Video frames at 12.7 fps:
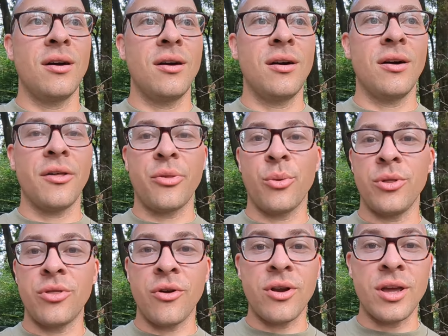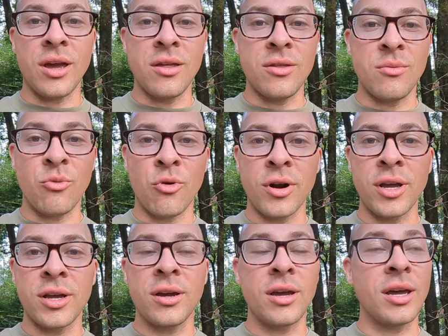3:30 uh, in the
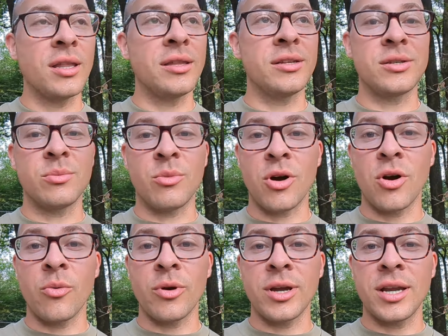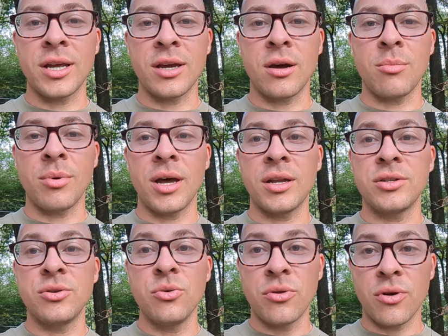morning, and then tomorrow we're getting up at
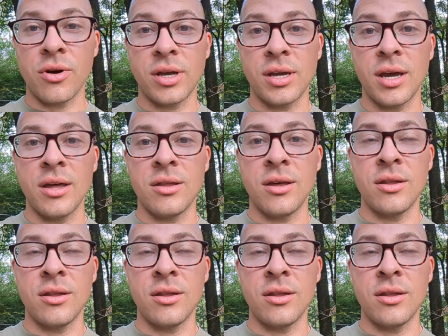2:30 in,